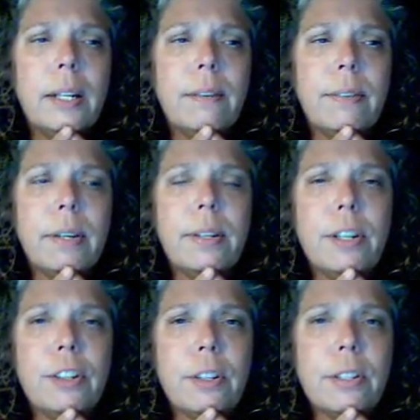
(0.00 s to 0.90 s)
The
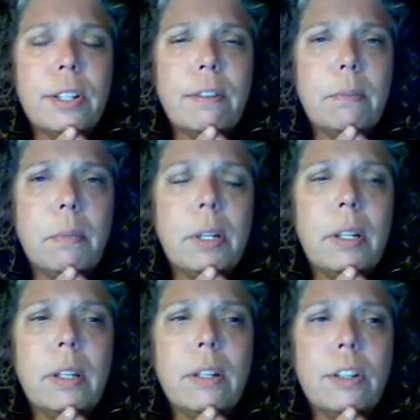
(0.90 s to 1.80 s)
foundation has given me
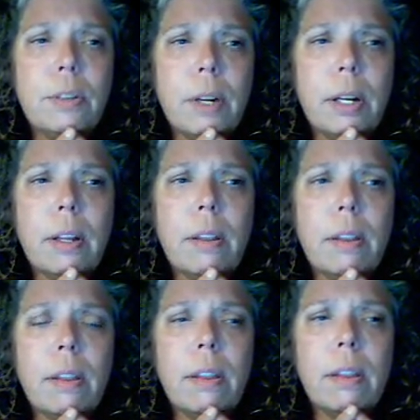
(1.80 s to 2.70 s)
the strength
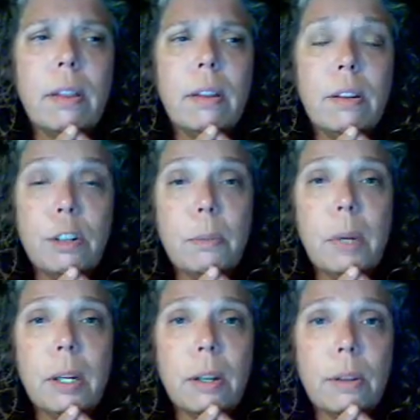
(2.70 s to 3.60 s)
to
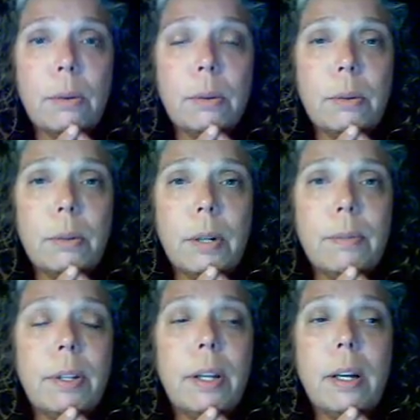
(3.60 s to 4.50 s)
make it through
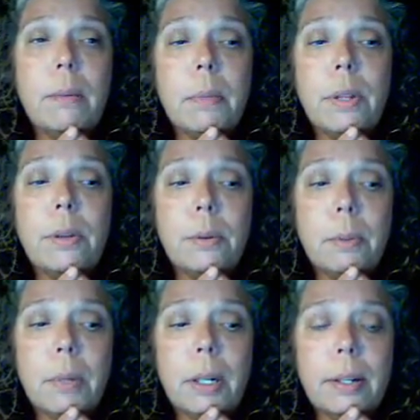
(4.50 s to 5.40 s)
everything I've been through
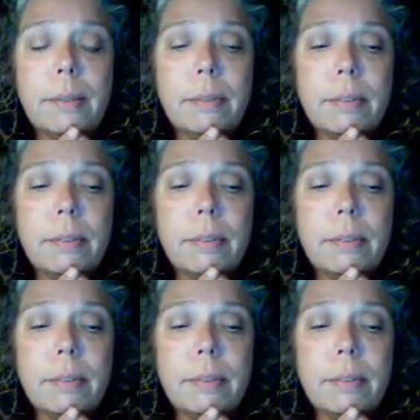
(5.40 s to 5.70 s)
in my life.